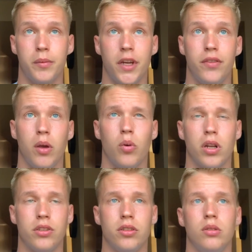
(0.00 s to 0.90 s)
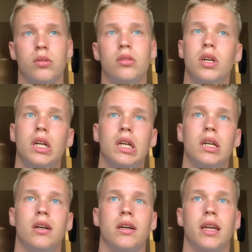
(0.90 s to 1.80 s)
if they wanted to,
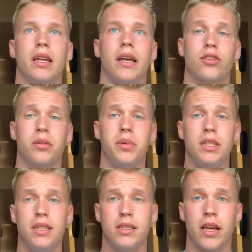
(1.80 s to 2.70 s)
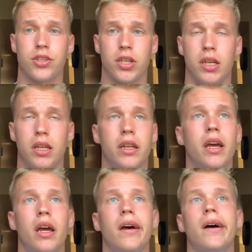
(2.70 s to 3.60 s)
get an extra PT session
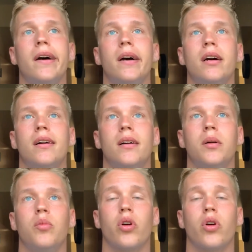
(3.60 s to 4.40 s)
in,